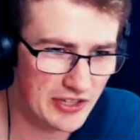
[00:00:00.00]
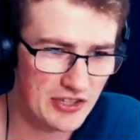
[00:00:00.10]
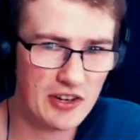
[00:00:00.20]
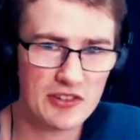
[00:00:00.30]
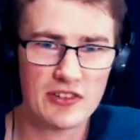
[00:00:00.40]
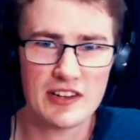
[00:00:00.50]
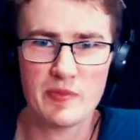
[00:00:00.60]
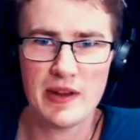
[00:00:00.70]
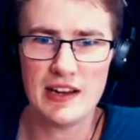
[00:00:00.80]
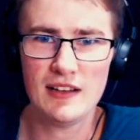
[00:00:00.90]
just go straight to the
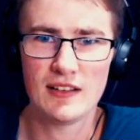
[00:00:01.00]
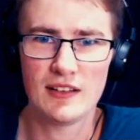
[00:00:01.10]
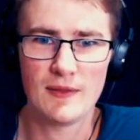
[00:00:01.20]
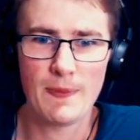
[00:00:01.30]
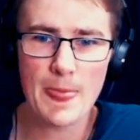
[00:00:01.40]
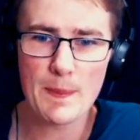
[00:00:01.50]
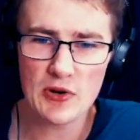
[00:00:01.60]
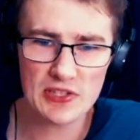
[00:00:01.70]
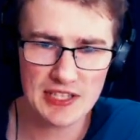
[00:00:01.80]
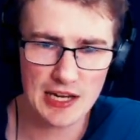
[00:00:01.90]
painting?
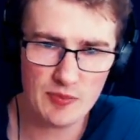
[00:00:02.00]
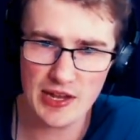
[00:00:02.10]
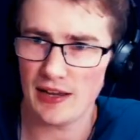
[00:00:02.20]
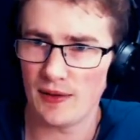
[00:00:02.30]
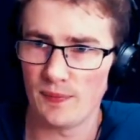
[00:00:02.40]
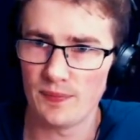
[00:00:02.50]
Most of the time, yeah.